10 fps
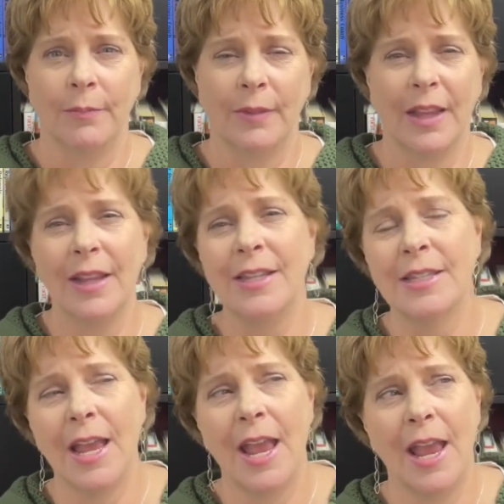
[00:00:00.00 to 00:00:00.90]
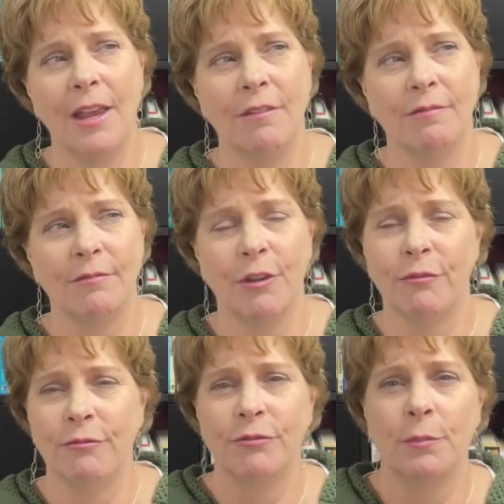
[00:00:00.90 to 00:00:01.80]
And let's say you've
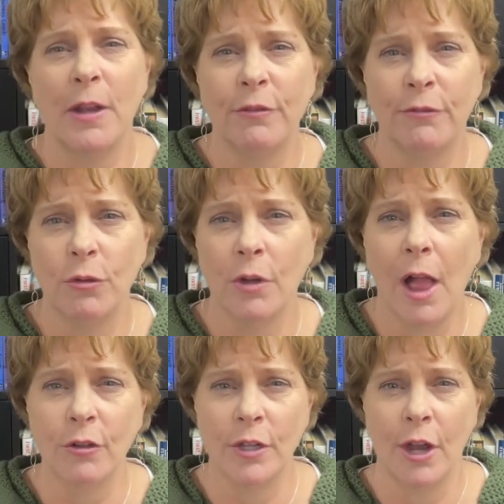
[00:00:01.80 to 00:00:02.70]
spent a few dollars